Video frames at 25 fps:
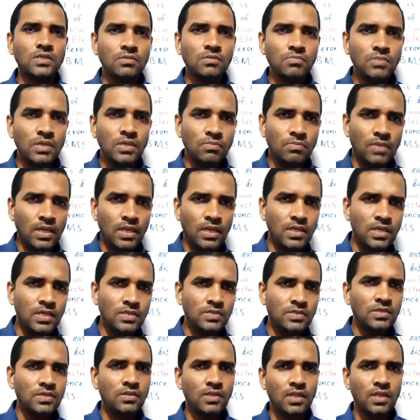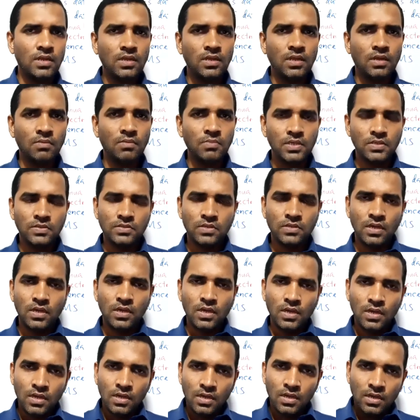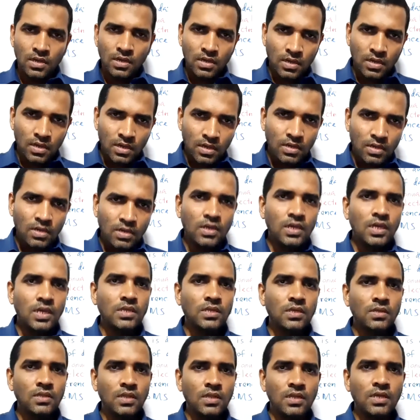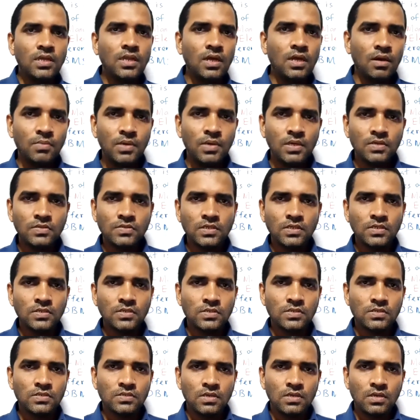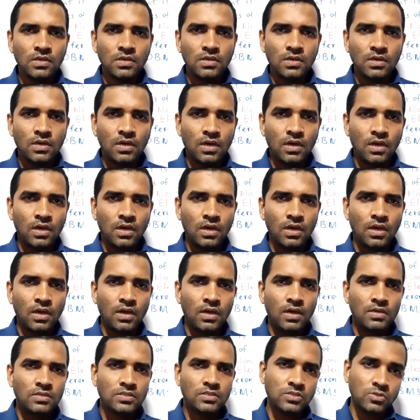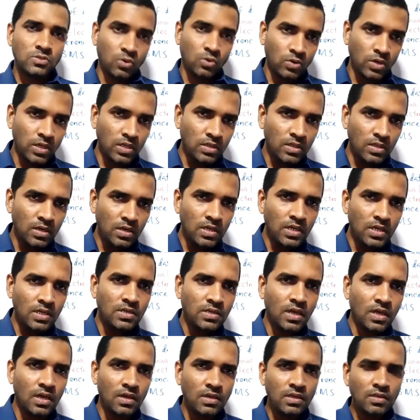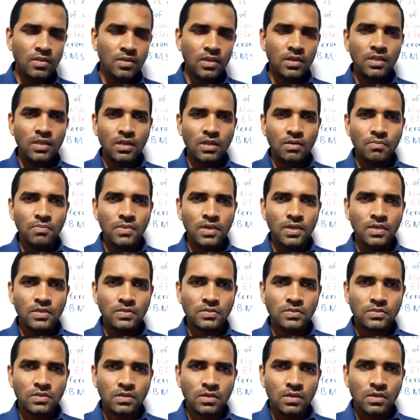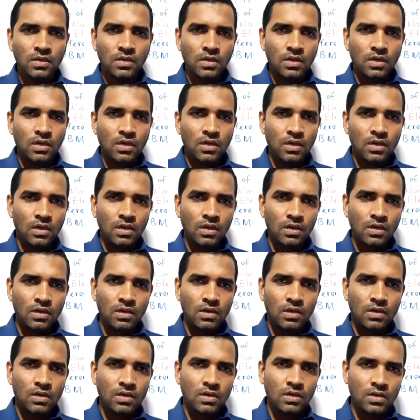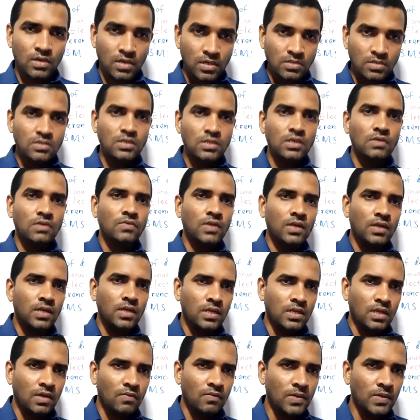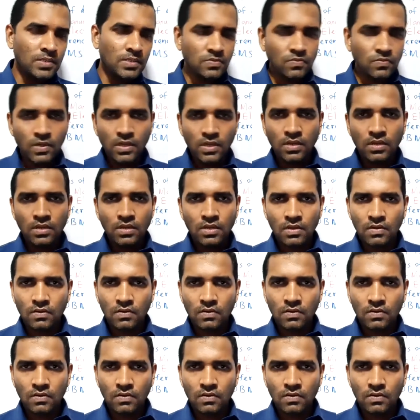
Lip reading: it mean, managing the database? Creating the databases, storing the data in the database, retrieve the database when